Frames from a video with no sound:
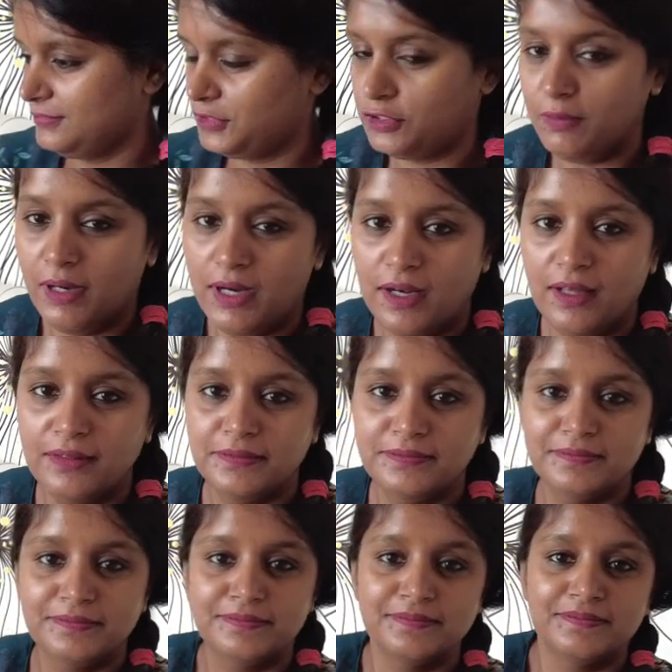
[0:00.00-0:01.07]
Sirmana,
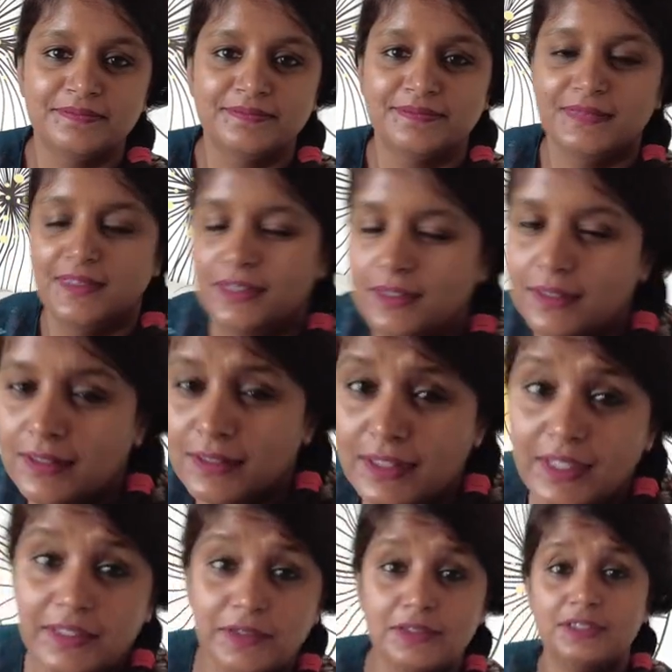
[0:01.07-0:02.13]

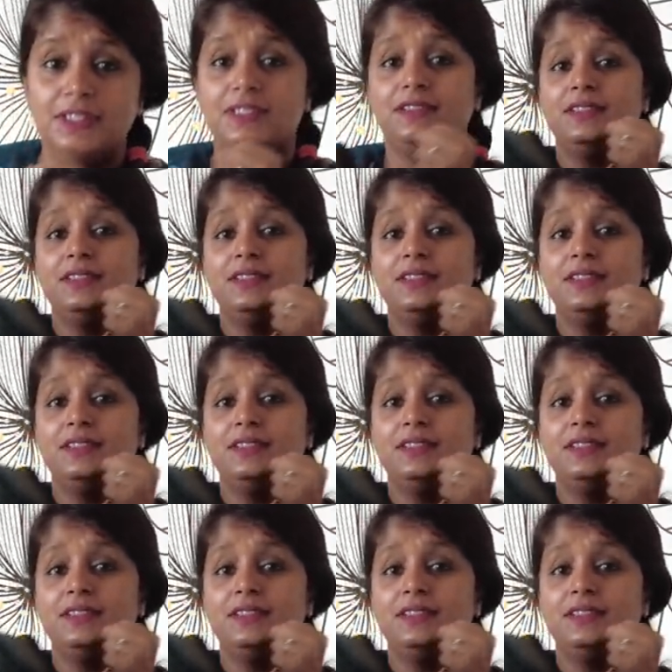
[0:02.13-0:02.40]
can you see